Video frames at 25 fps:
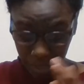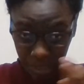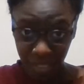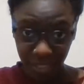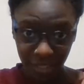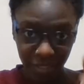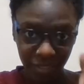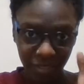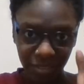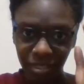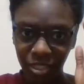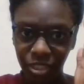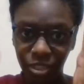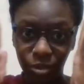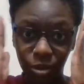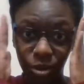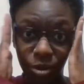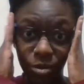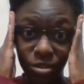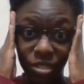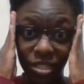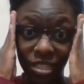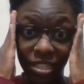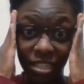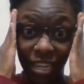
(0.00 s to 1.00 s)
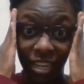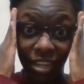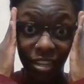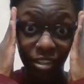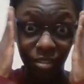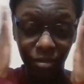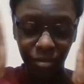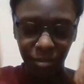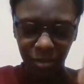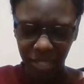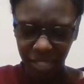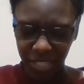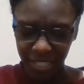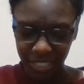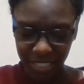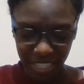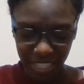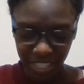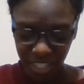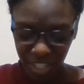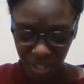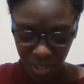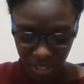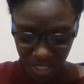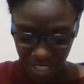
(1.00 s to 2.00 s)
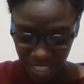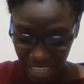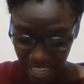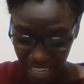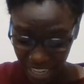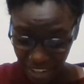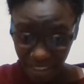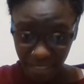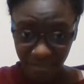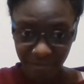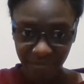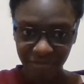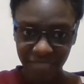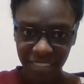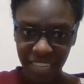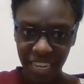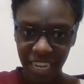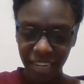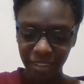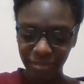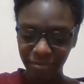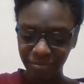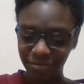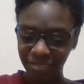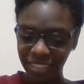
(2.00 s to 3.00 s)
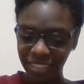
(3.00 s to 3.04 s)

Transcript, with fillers: and then throws it down because I totally care. Yeah.